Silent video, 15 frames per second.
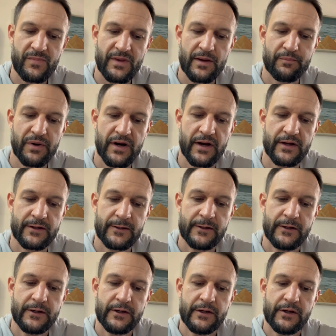But
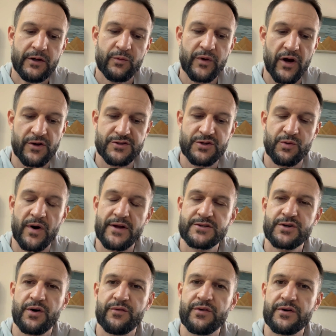we also went
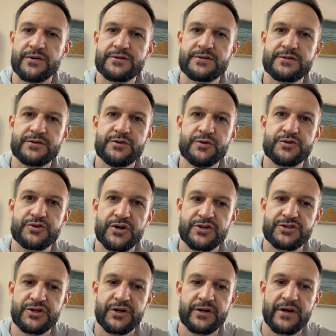over
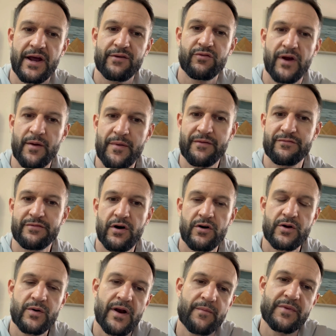nutrition, kind of what I've been following
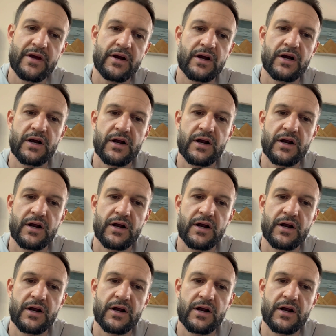when I'm here,